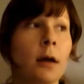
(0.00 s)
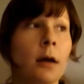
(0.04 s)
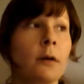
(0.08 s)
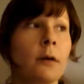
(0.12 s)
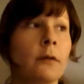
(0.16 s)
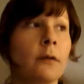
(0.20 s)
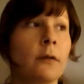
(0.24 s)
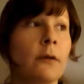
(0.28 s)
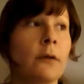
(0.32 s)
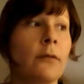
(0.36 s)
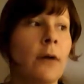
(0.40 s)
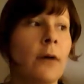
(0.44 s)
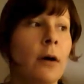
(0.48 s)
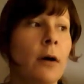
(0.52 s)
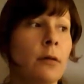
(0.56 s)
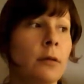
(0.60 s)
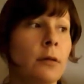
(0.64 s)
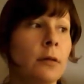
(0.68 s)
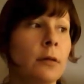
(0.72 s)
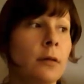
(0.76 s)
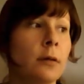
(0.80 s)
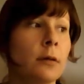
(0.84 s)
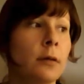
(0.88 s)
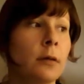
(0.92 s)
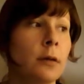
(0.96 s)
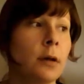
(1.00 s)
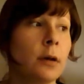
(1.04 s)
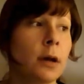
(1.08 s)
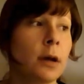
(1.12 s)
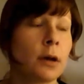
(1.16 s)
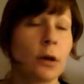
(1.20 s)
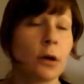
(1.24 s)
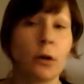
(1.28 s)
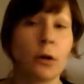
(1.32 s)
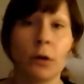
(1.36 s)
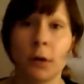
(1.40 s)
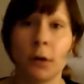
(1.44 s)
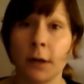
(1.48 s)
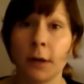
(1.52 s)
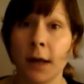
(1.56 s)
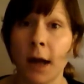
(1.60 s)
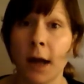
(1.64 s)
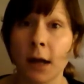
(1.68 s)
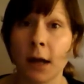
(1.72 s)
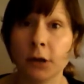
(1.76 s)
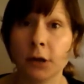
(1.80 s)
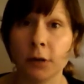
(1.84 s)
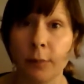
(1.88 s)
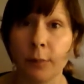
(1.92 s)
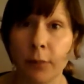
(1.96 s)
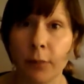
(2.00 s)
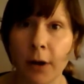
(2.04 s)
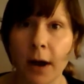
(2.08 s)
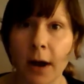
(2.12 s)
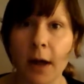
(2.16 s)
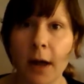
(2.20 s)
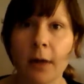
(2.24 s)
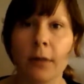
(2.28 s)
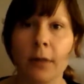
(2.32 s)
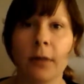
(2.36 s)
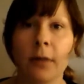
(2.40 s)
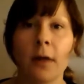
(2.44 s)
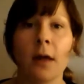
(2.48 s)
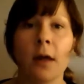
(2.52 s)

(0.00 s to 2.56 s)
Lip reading: because I felt like I couldn't catch a breath.